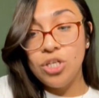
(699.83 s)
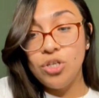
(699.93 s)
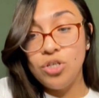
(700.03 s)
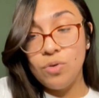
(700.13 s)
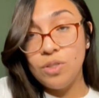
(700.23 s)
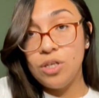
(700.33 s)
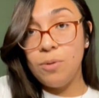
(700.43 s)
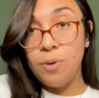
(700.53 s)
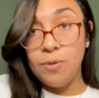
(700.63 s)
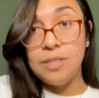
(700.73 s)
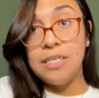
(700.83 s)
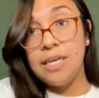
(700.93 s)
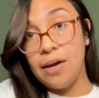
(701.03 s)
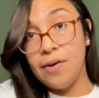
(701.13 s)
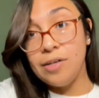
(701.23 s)
to chosen opposing
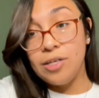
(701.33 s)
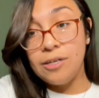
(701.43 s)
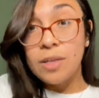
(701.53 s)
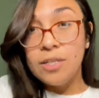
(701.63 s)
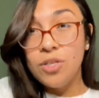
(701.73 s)
character.